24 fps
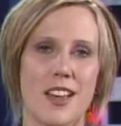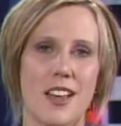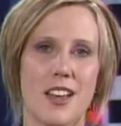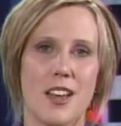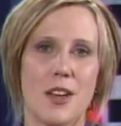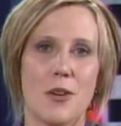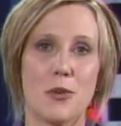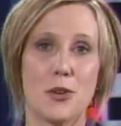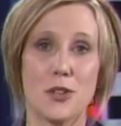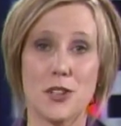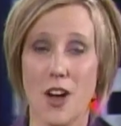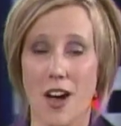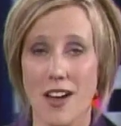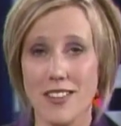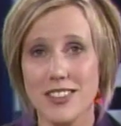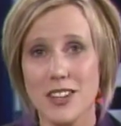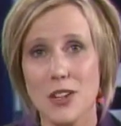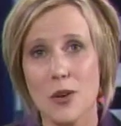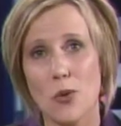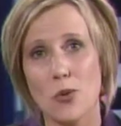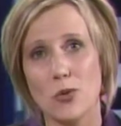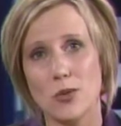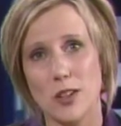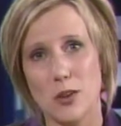We're not
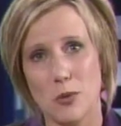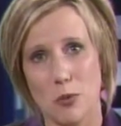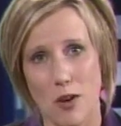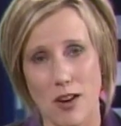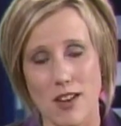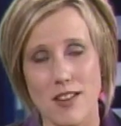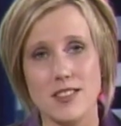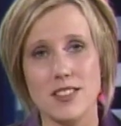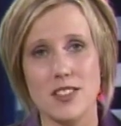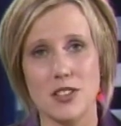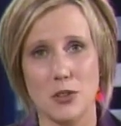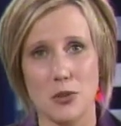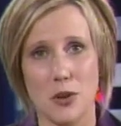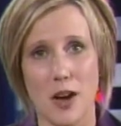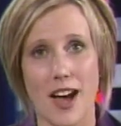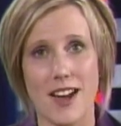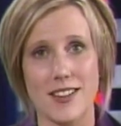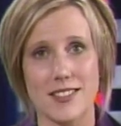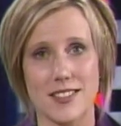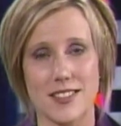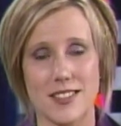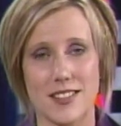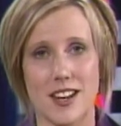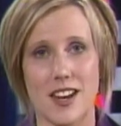the only ones who
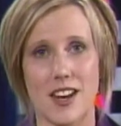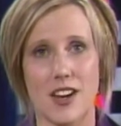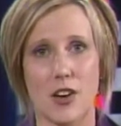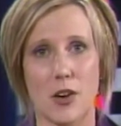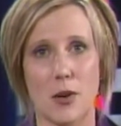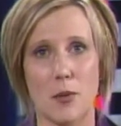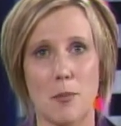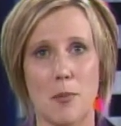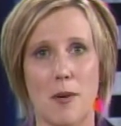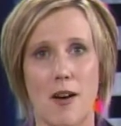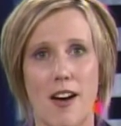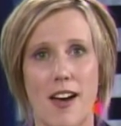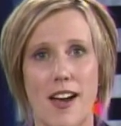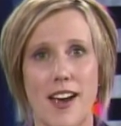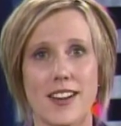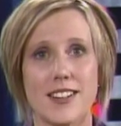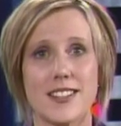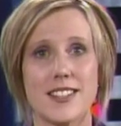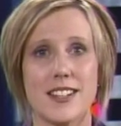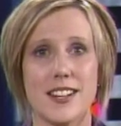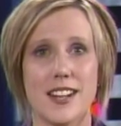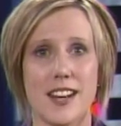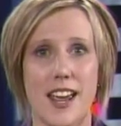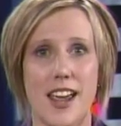had to say goodbye
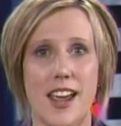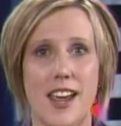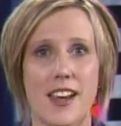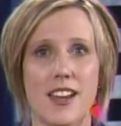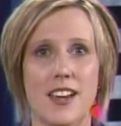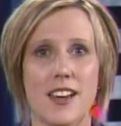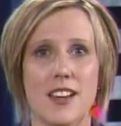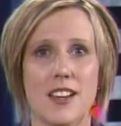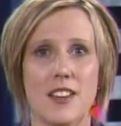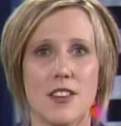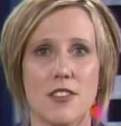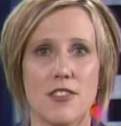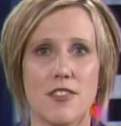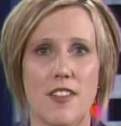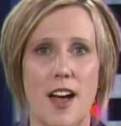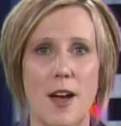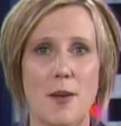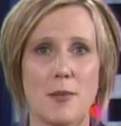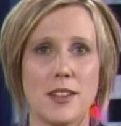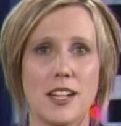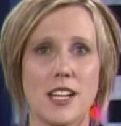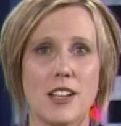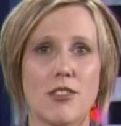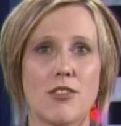today. The
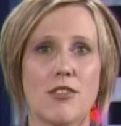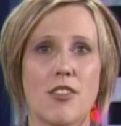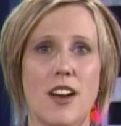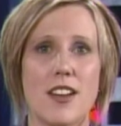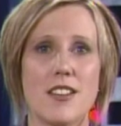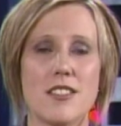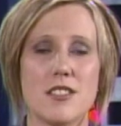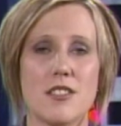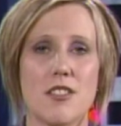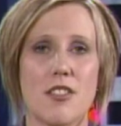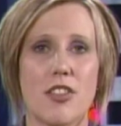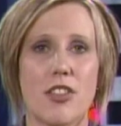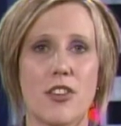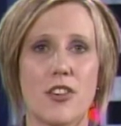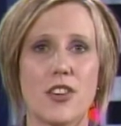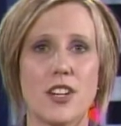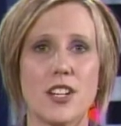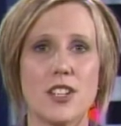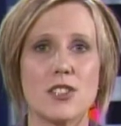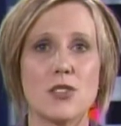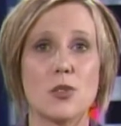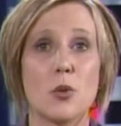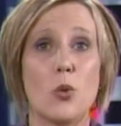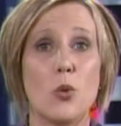family and friends of
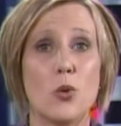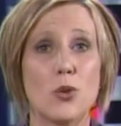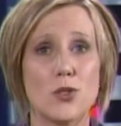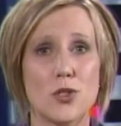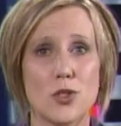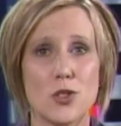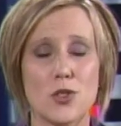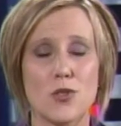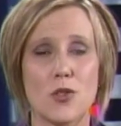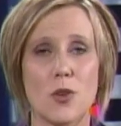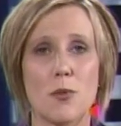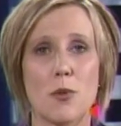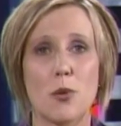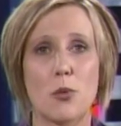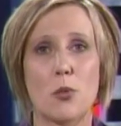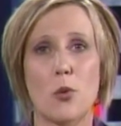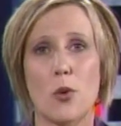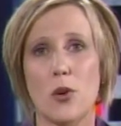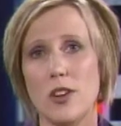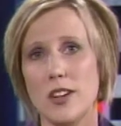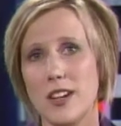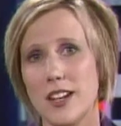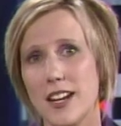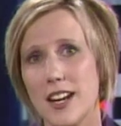30 soldiers from the
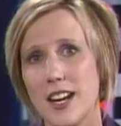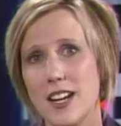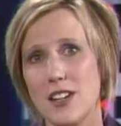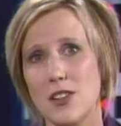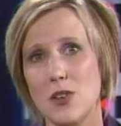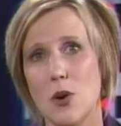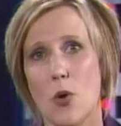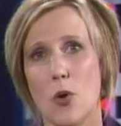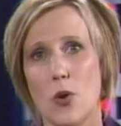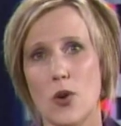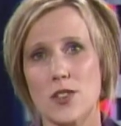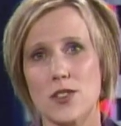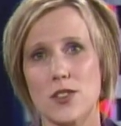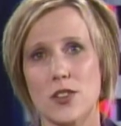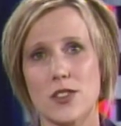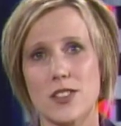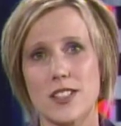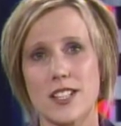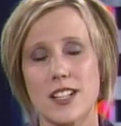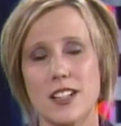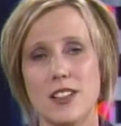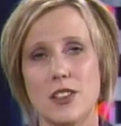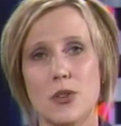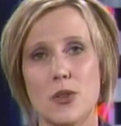Royal Canadian Horse
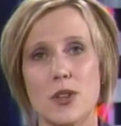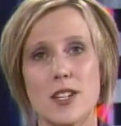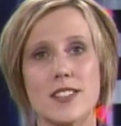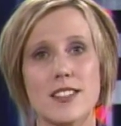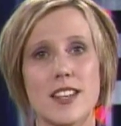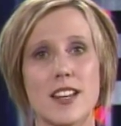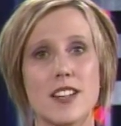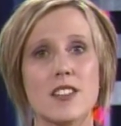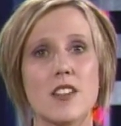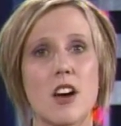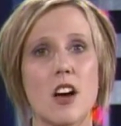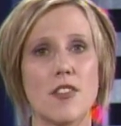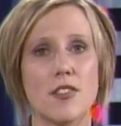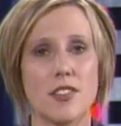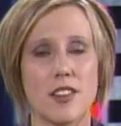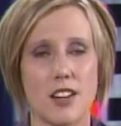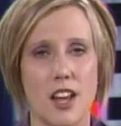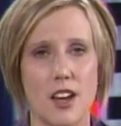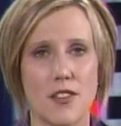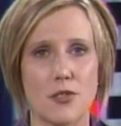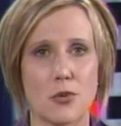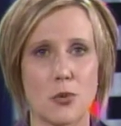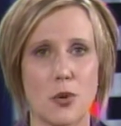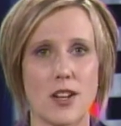Artillery sent off
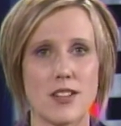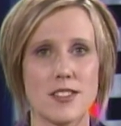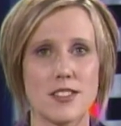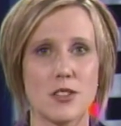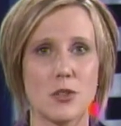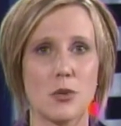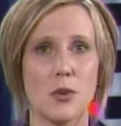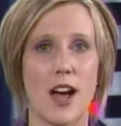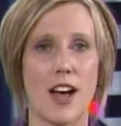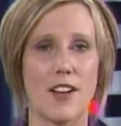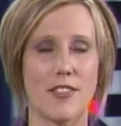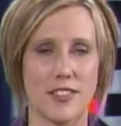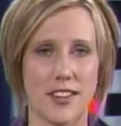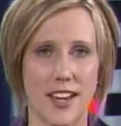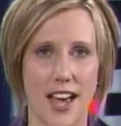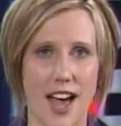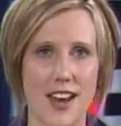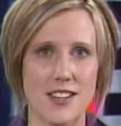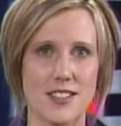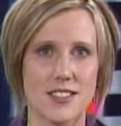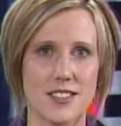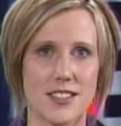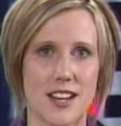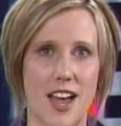loved ones to
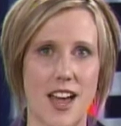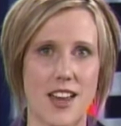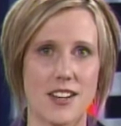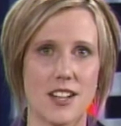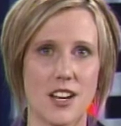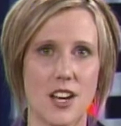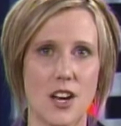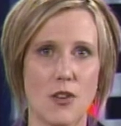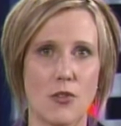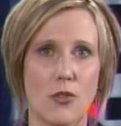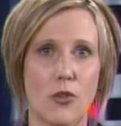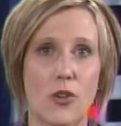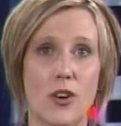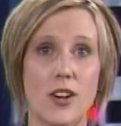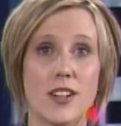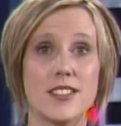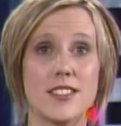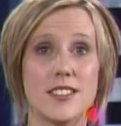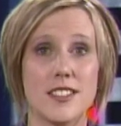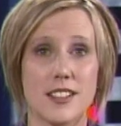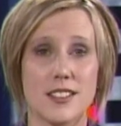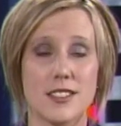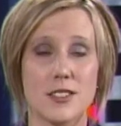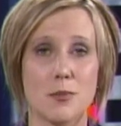Afghanistan for a
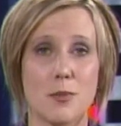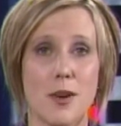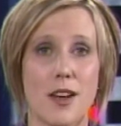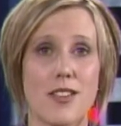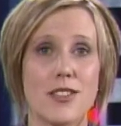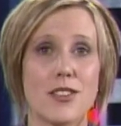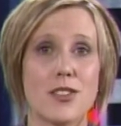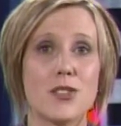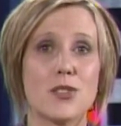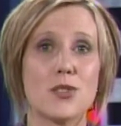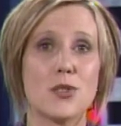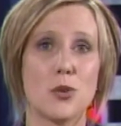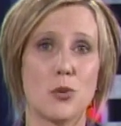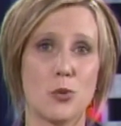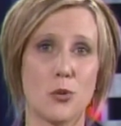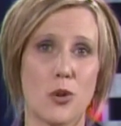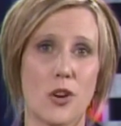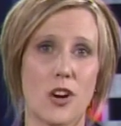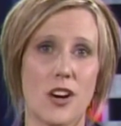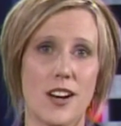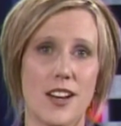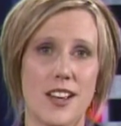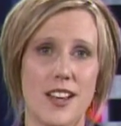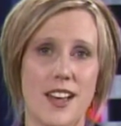six month
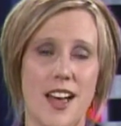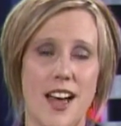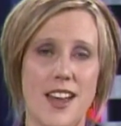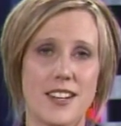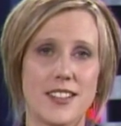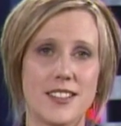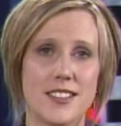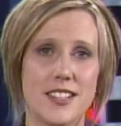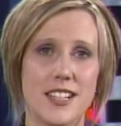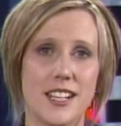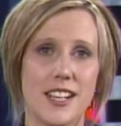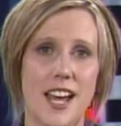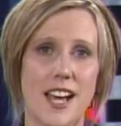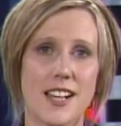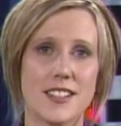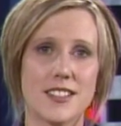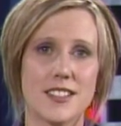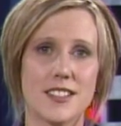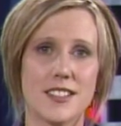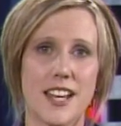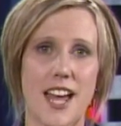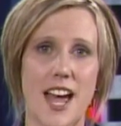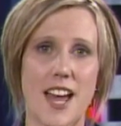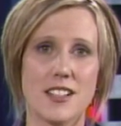tour. And as
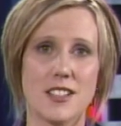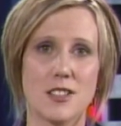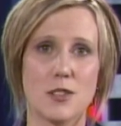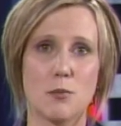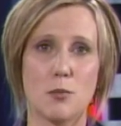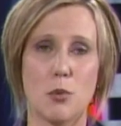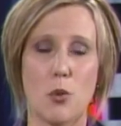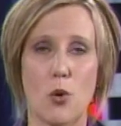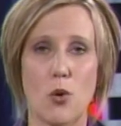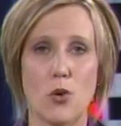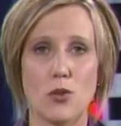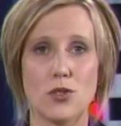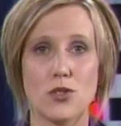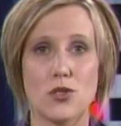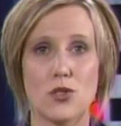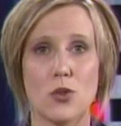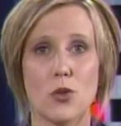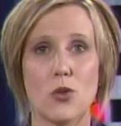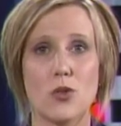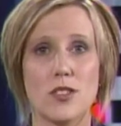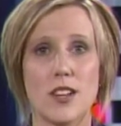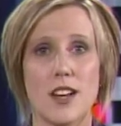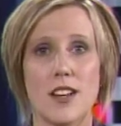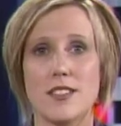CKX's Candace Bowles
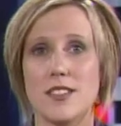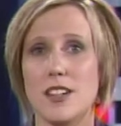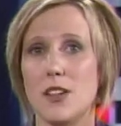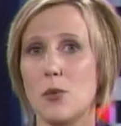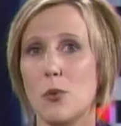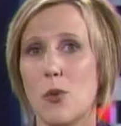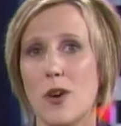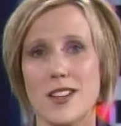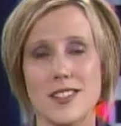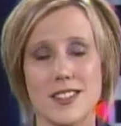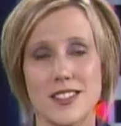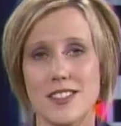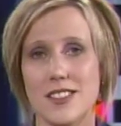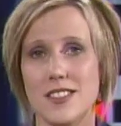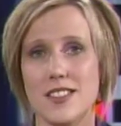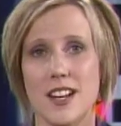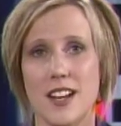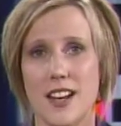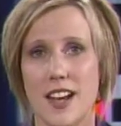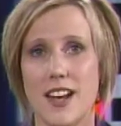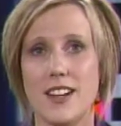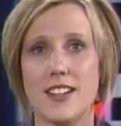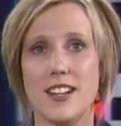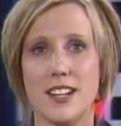shows us, it wasn't
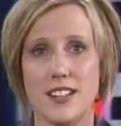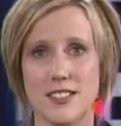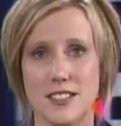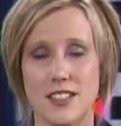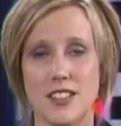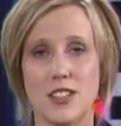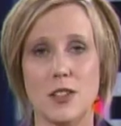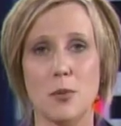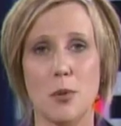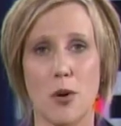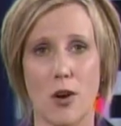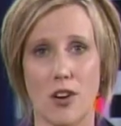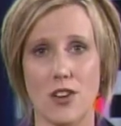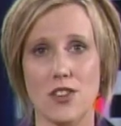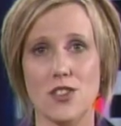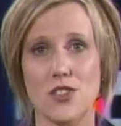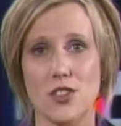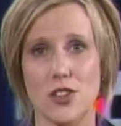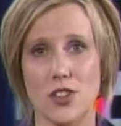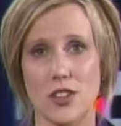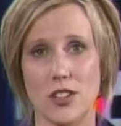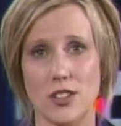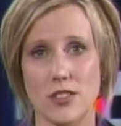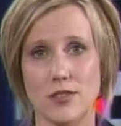an easy
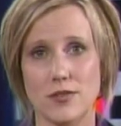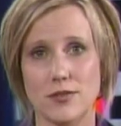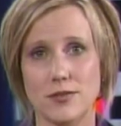departure.